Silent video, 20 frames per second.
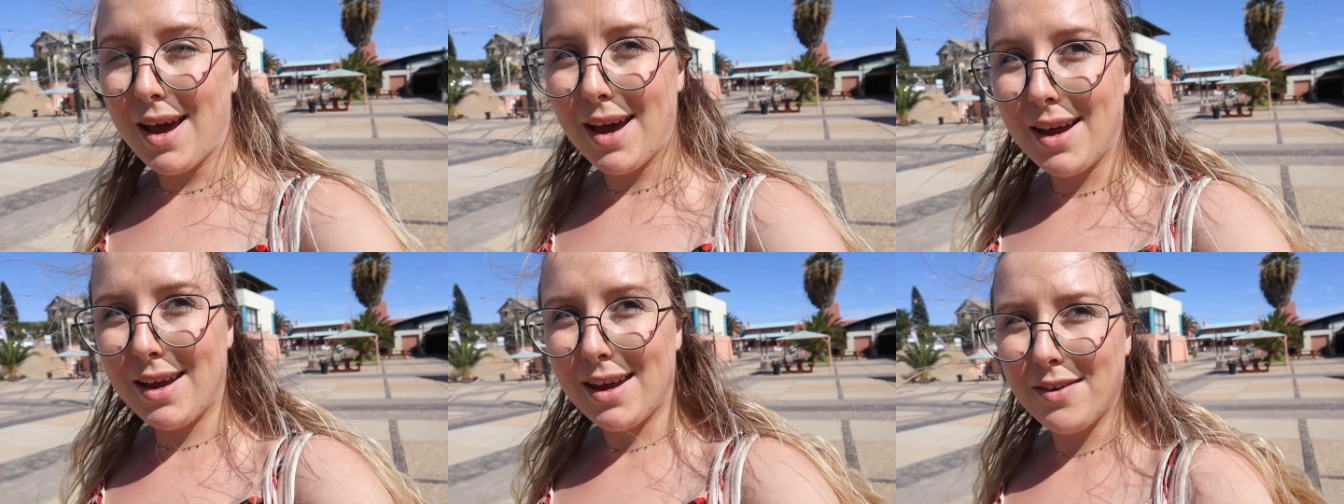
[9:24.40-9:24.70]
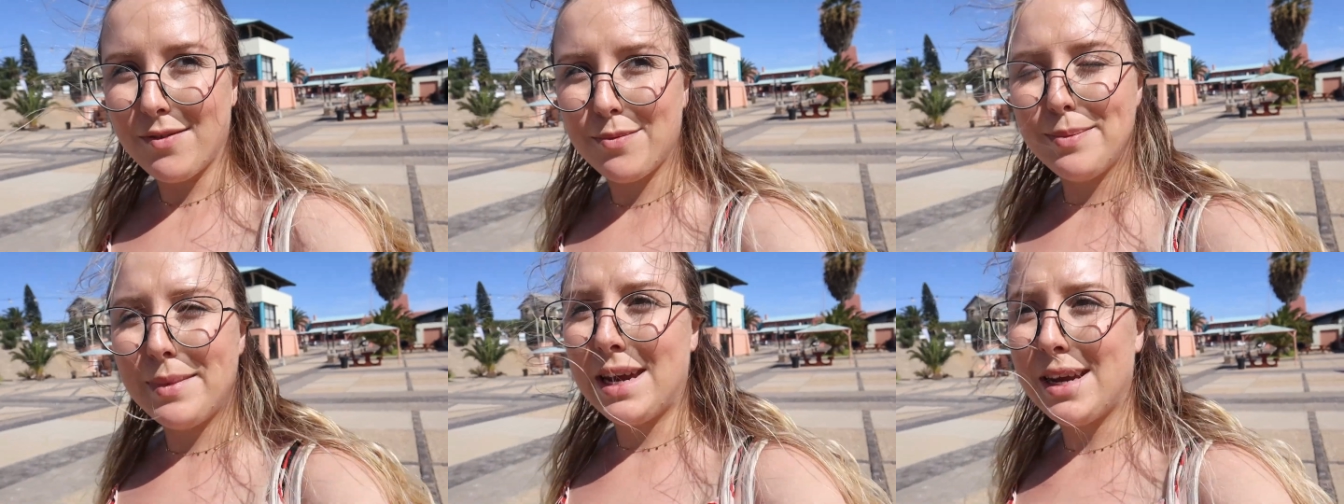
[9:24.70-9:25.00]
I
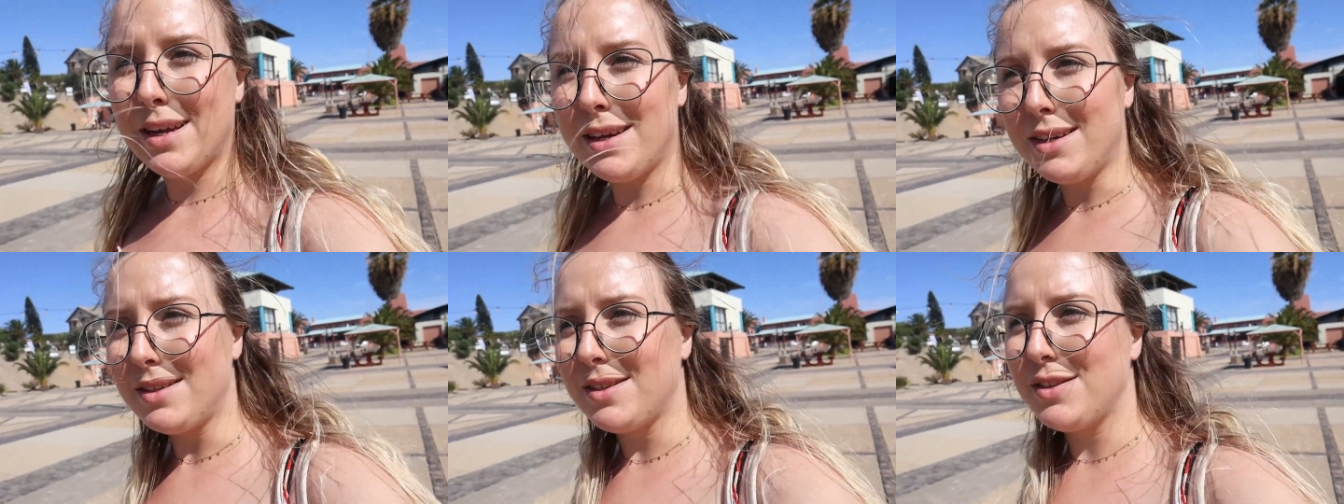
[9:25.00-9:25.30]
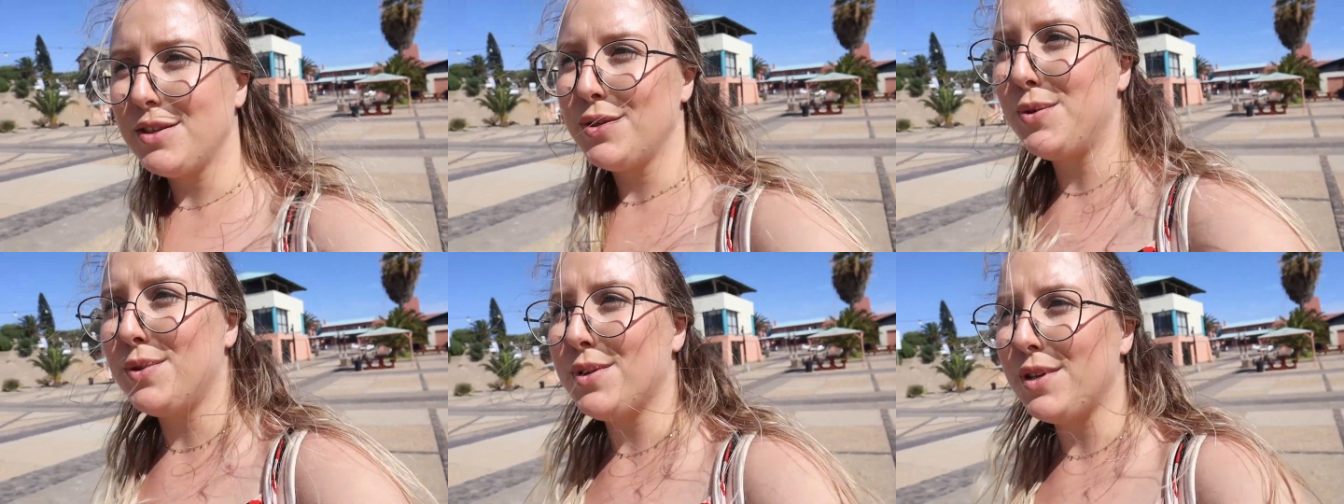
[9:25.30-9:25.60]
have made it
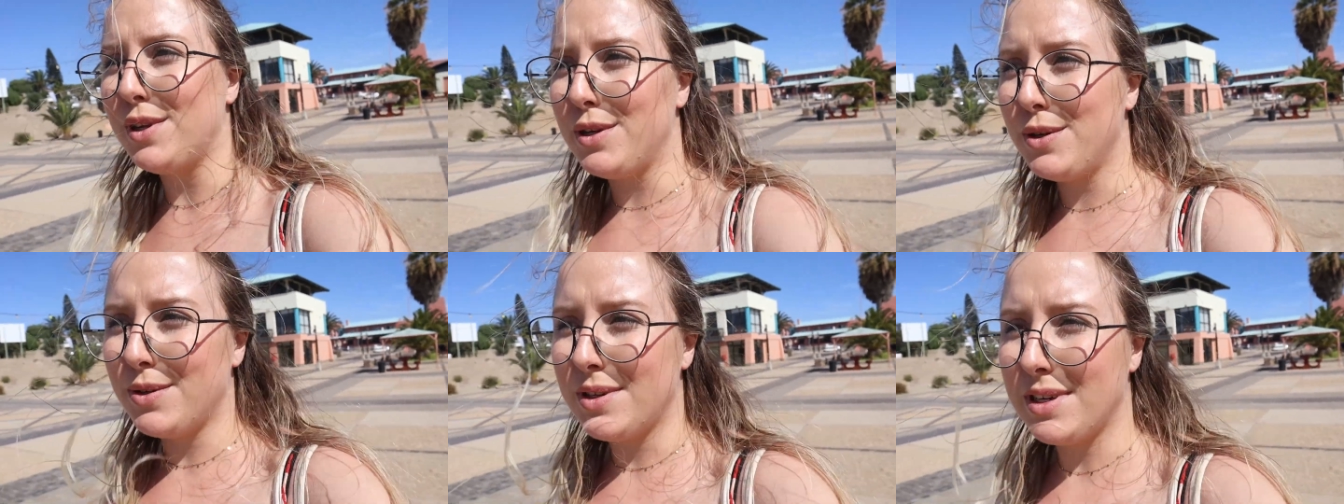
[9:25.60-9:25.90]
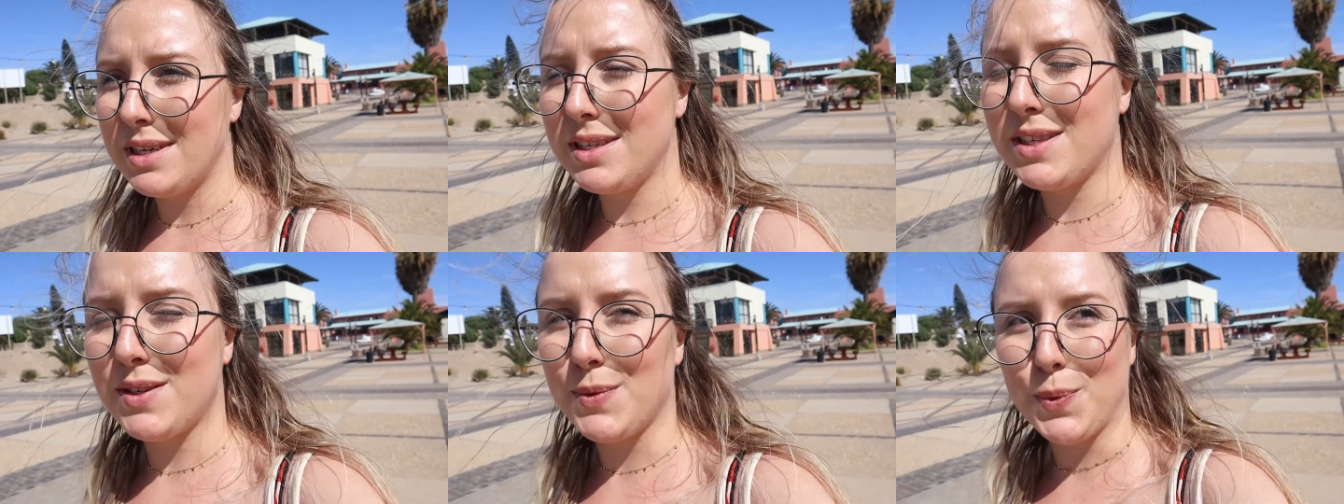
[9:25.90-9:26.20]
to the
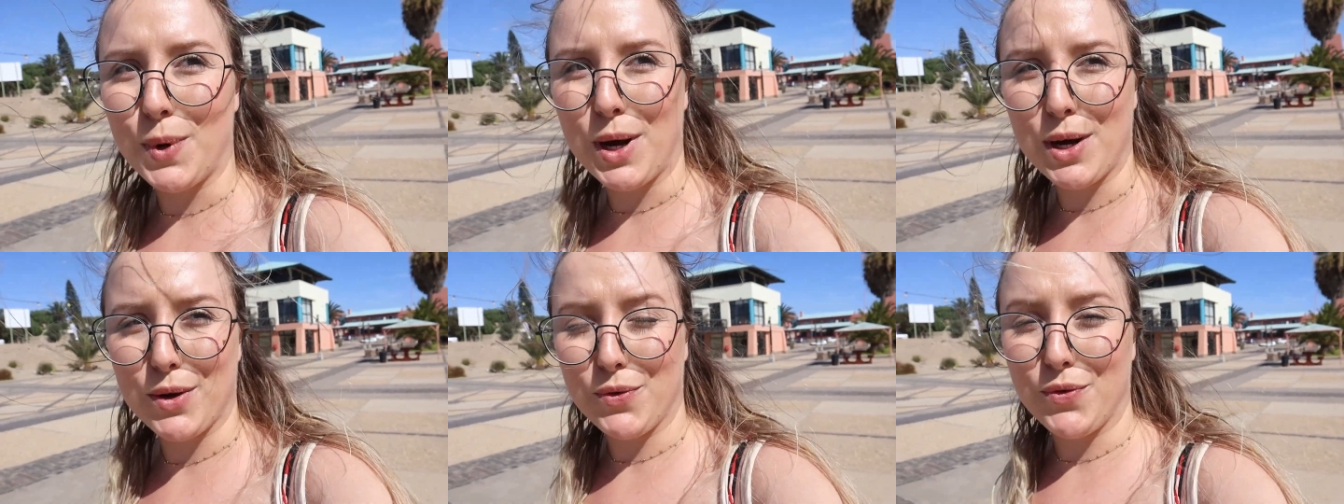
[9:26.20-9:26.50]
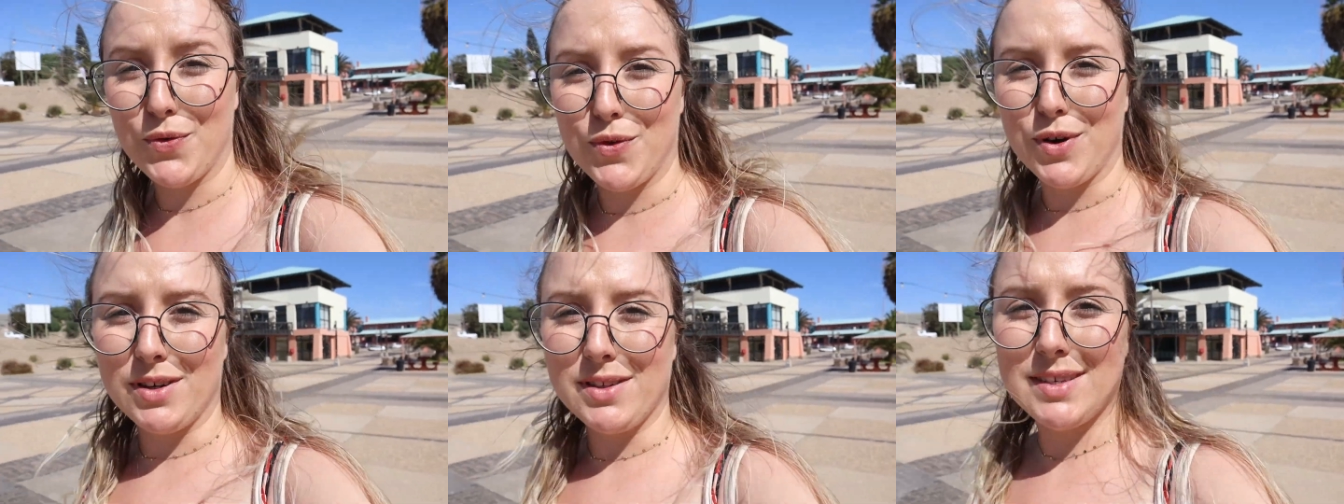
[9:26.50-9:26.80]
Luderitz
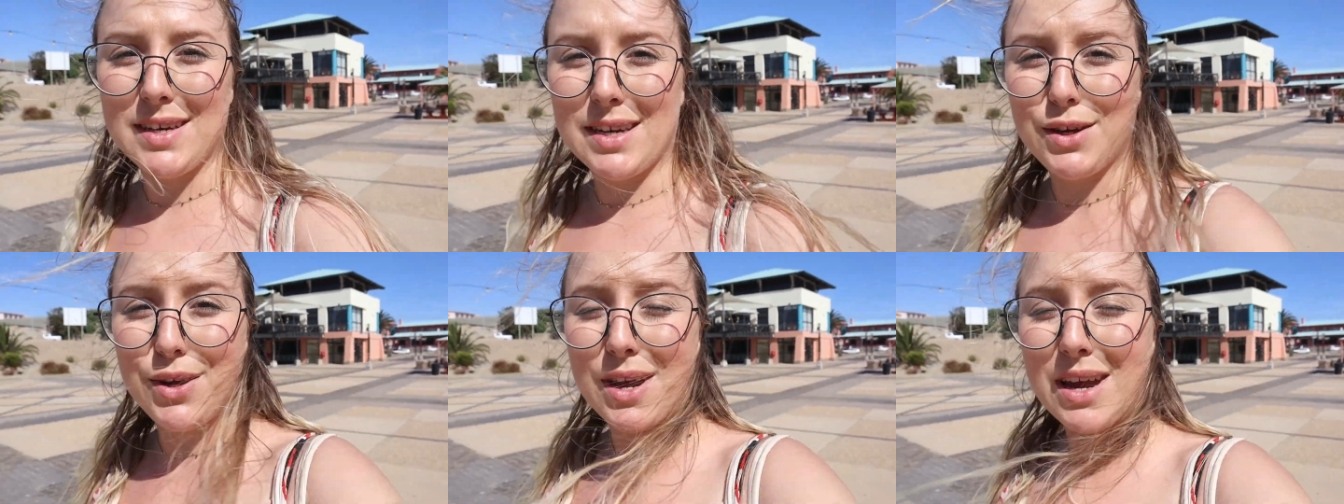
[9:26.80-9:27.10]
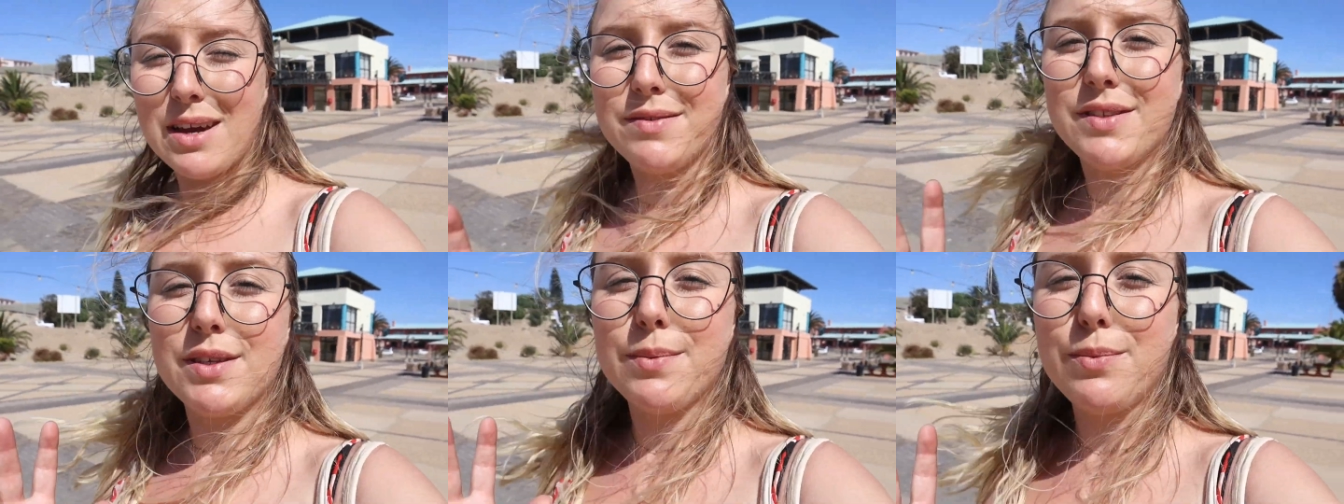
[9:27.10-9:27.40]
waterfront and you
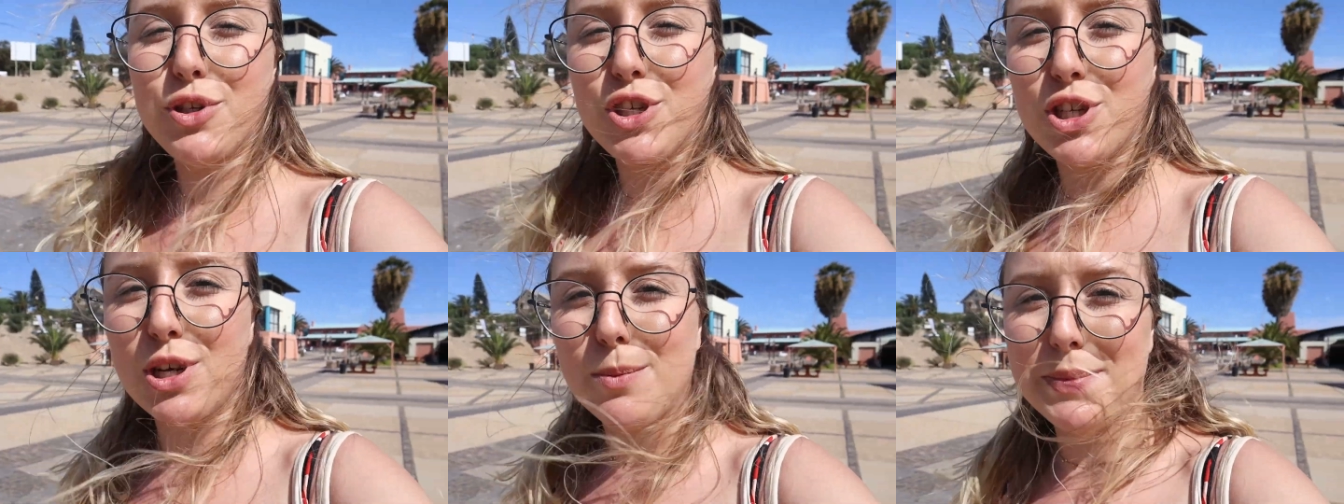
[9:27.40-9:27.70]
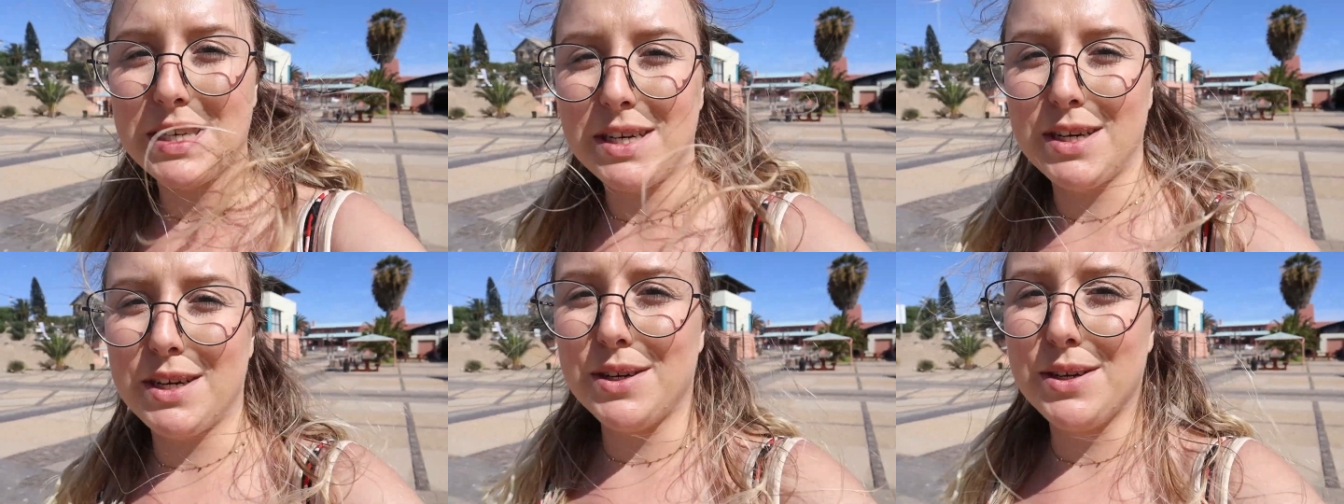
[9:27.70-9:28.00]
have some
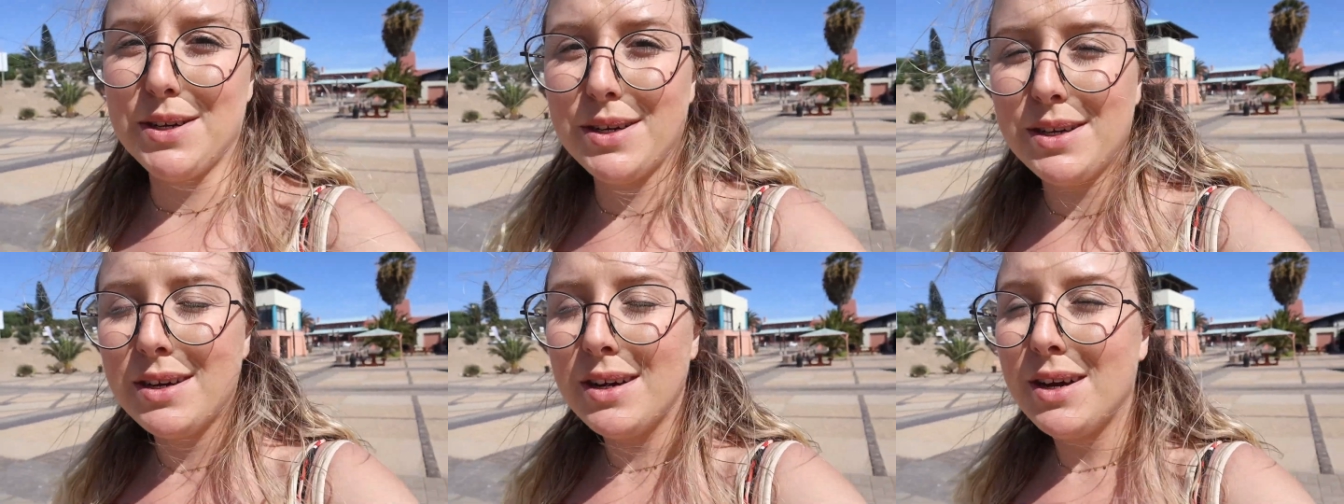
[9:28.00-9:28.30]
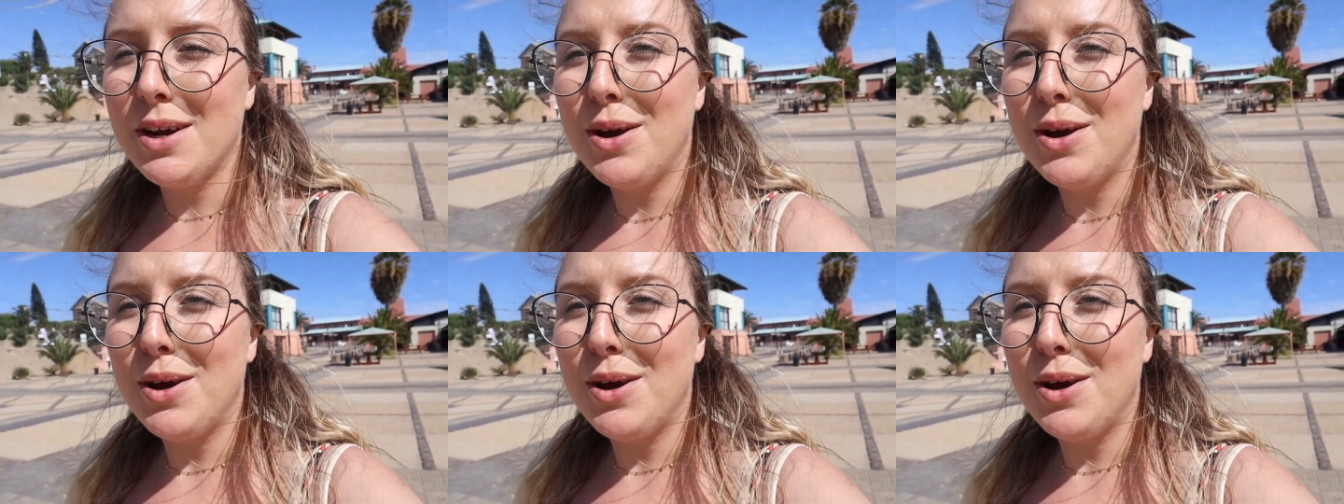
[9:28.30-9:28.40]
shops here,